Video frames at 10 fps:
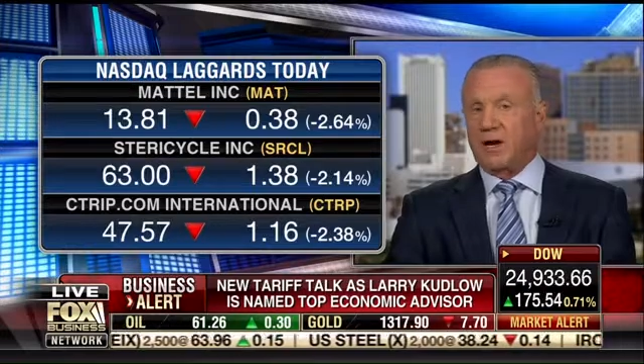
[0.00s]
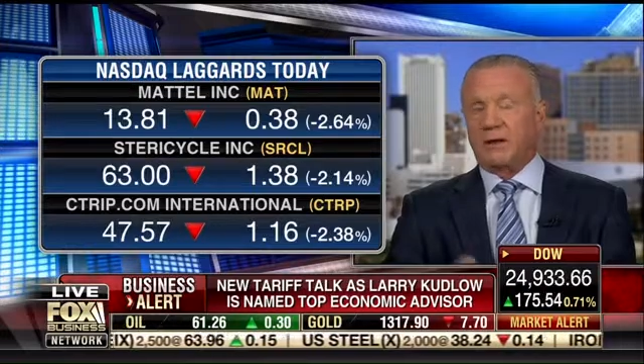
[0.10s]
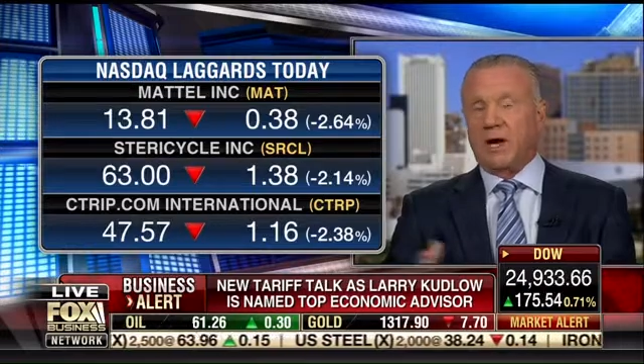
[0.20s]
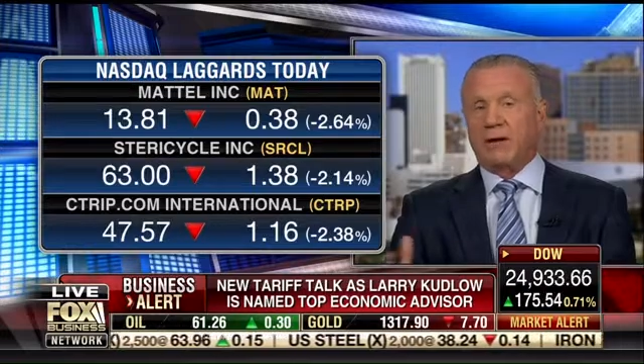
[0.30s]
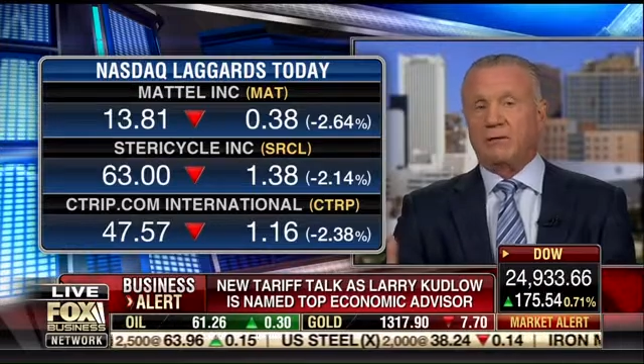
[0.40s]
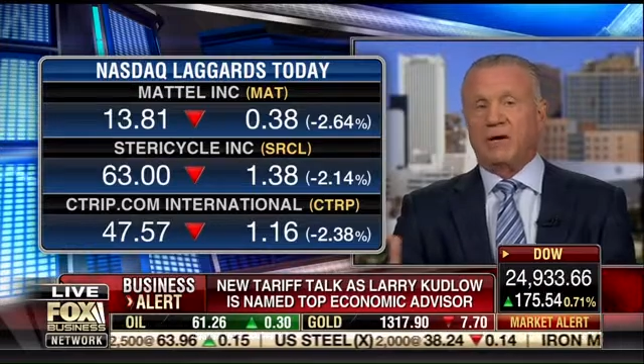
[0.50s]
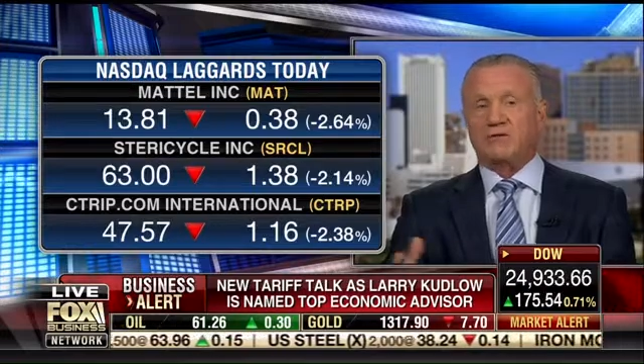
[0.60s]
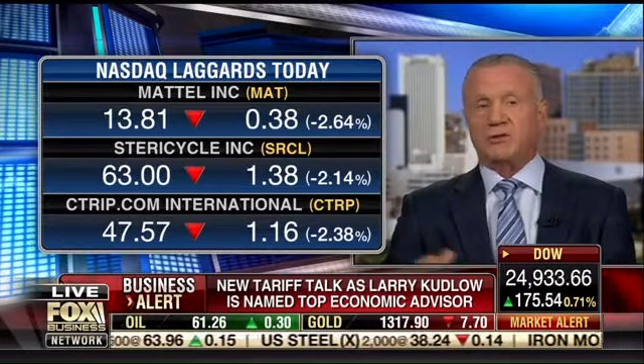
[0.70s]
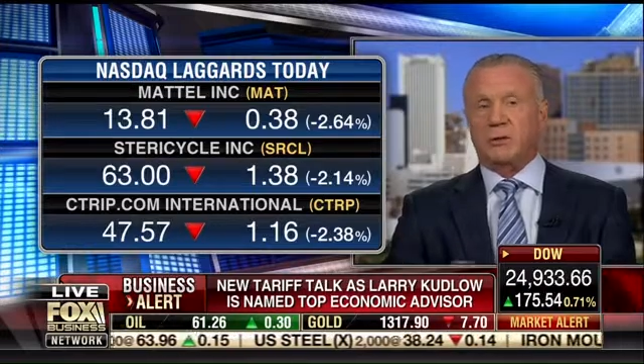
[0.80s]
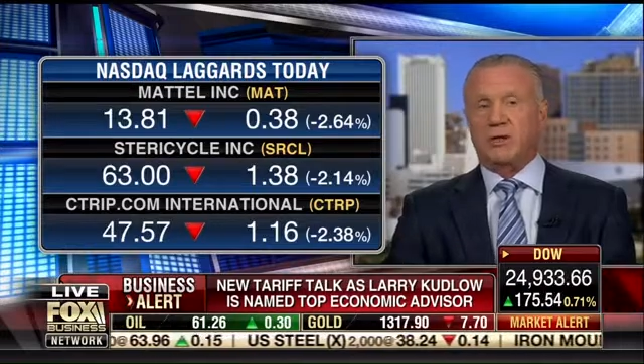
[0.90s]
I don't have
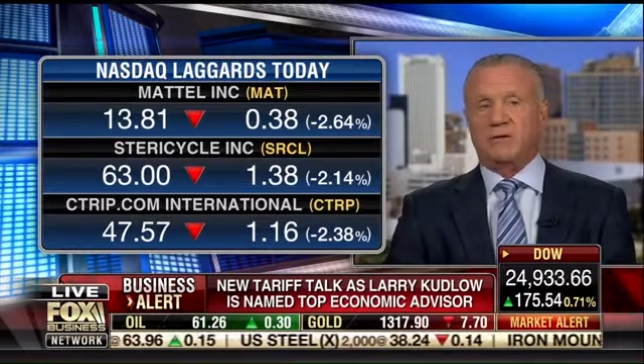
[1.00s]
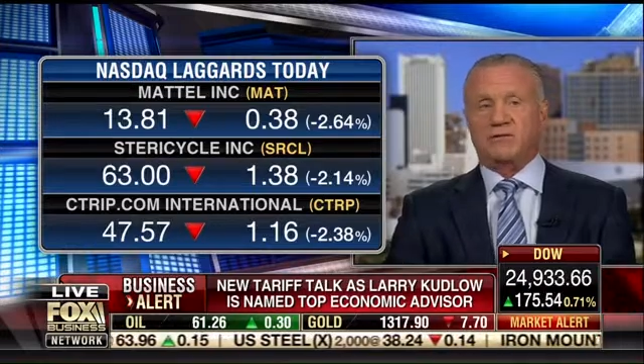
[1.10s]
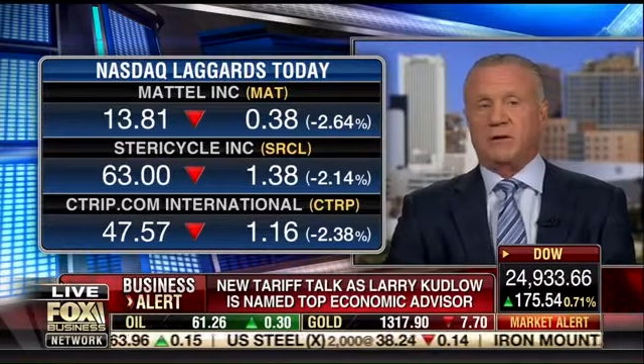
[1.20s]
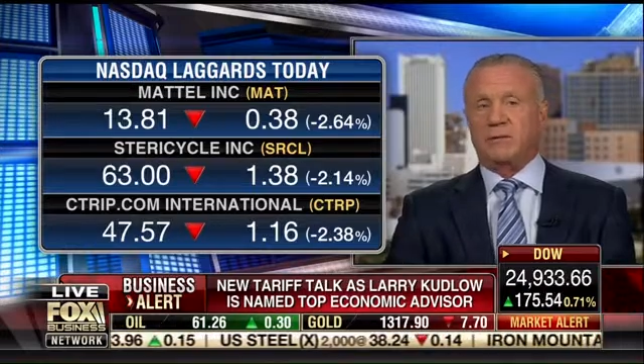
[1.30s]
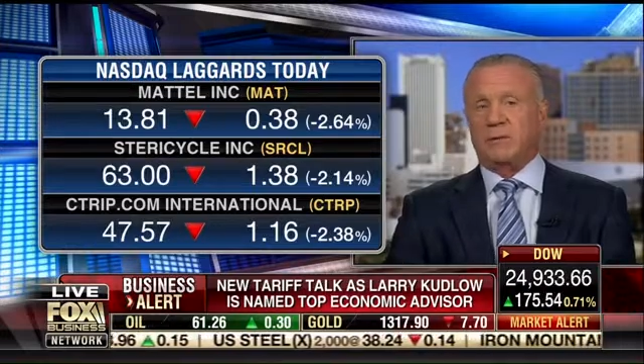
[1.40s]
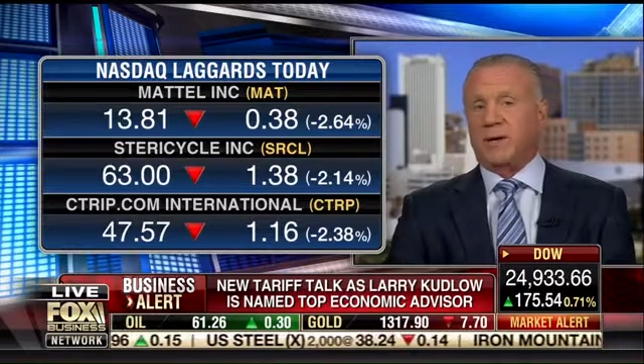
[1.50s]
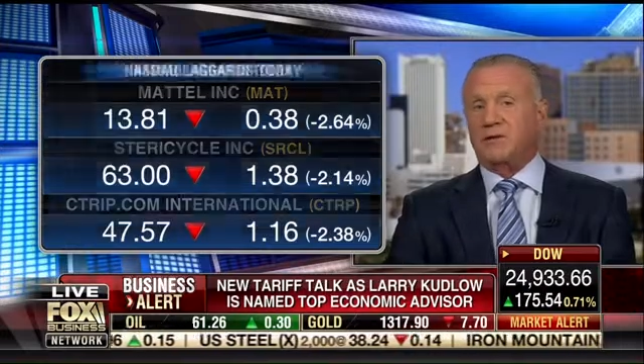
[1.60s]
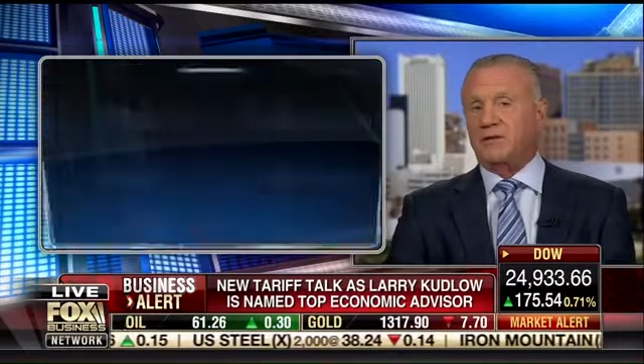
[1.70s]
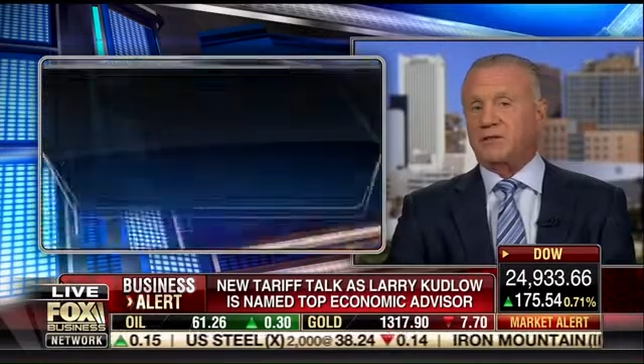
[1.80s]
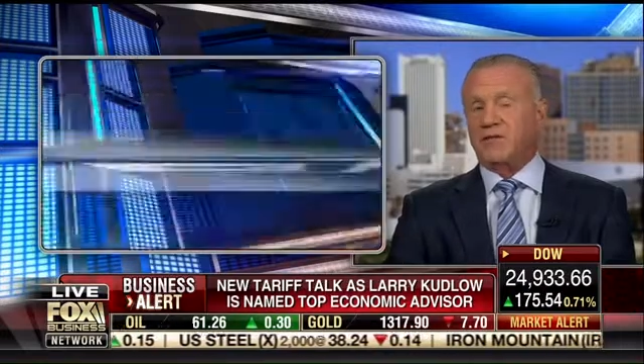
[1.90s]
a screen in front of me, but I
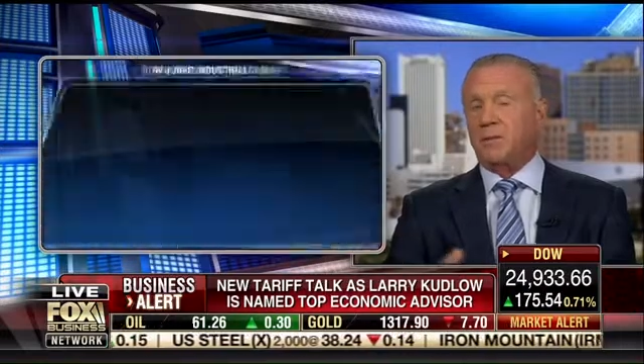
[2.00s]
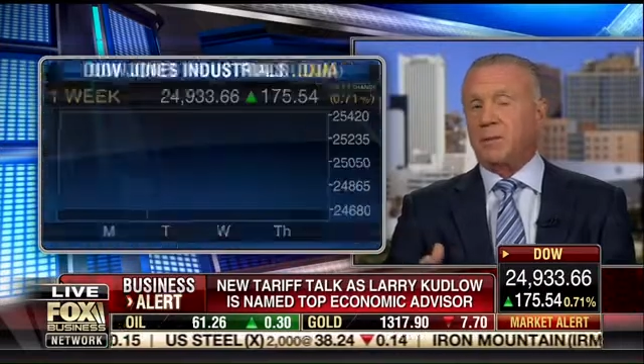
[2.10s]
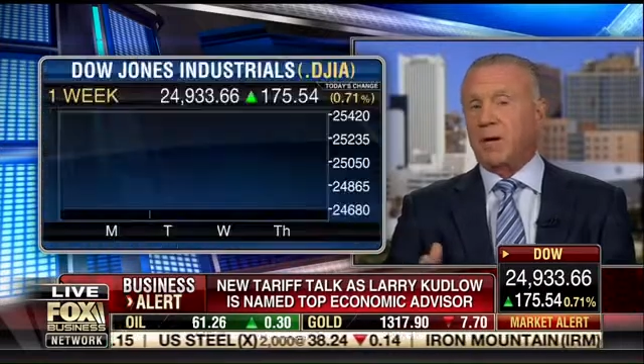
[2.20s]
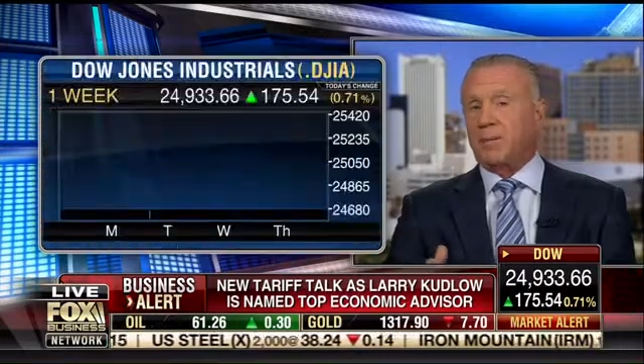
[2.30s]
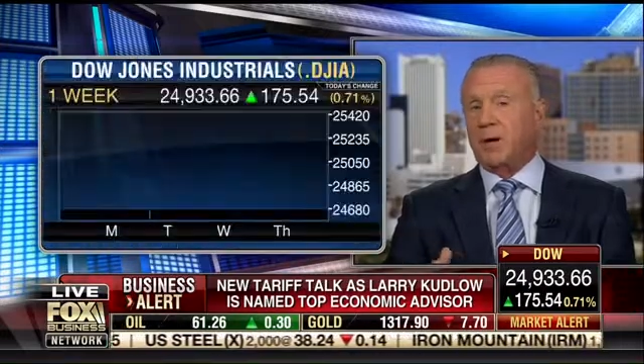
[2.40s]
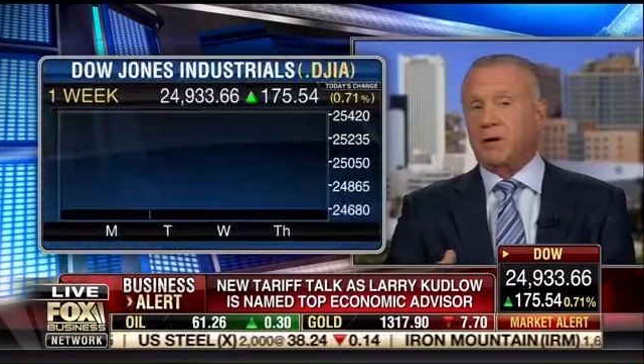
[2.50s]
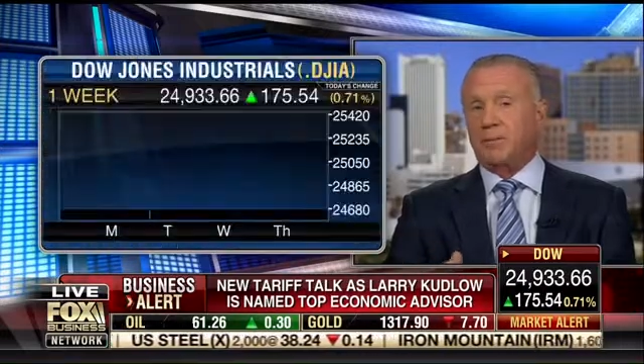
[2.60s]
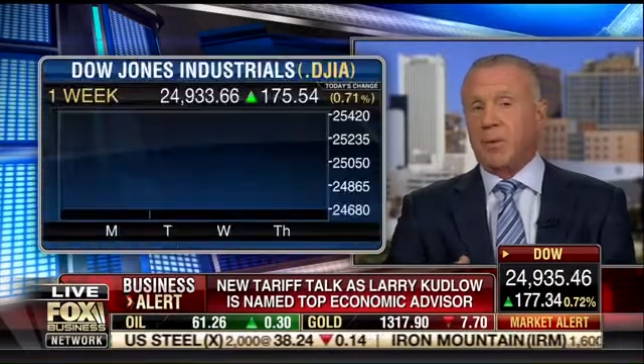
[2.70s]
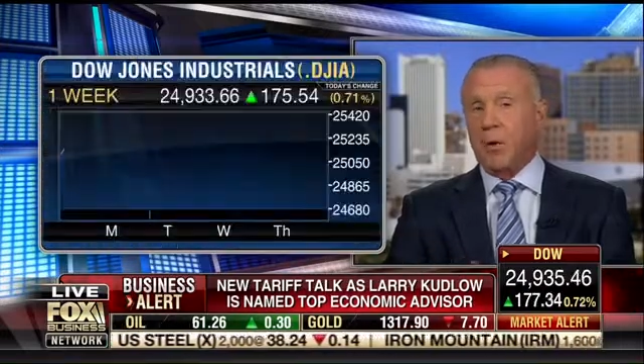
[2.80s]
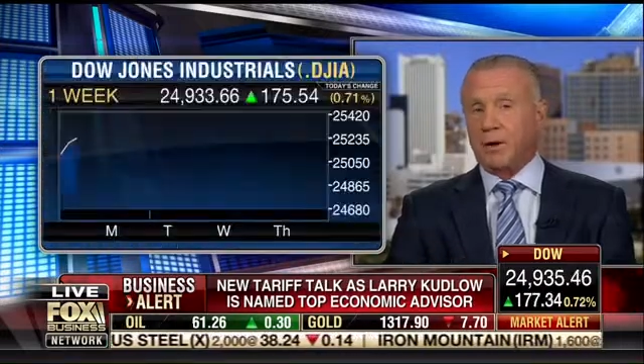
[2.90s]
think it's up a couple
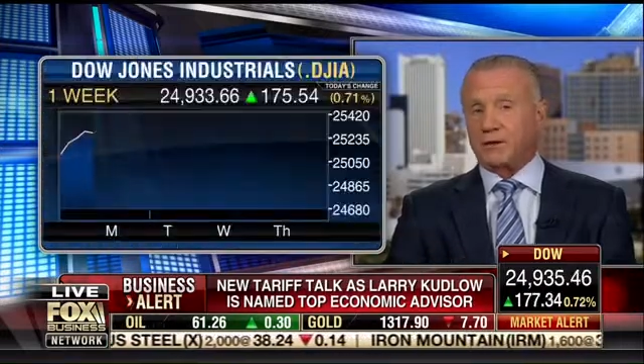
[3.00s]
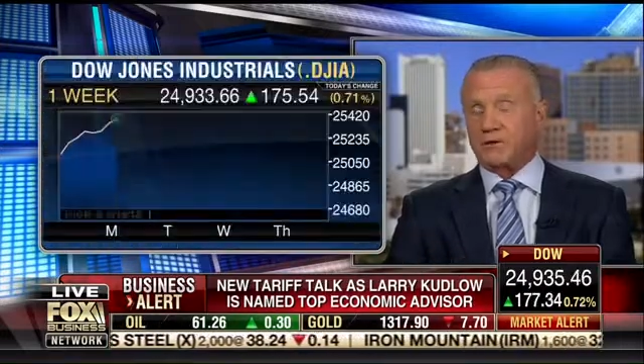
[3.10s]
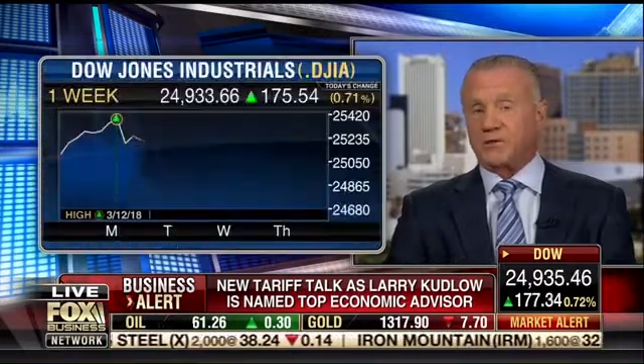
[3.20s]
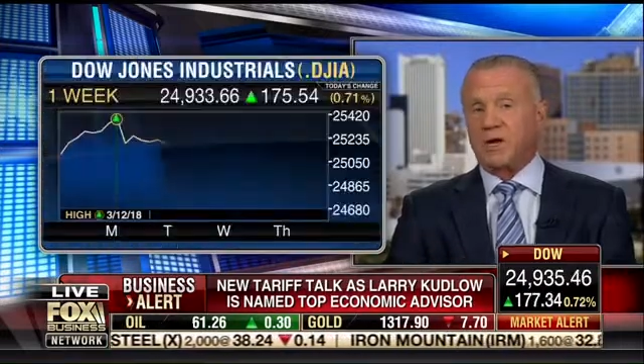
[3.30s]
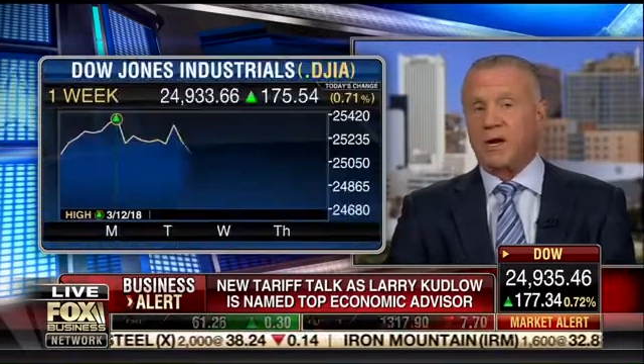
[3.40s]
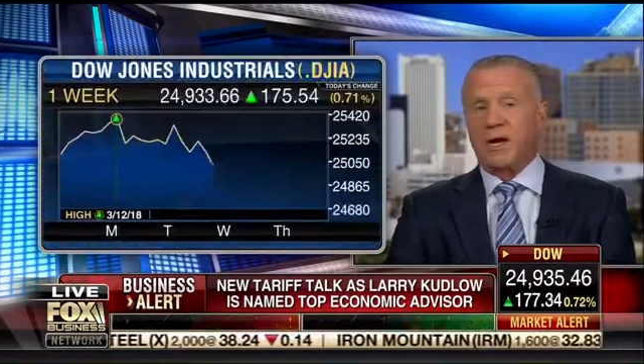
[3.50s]
hundred points.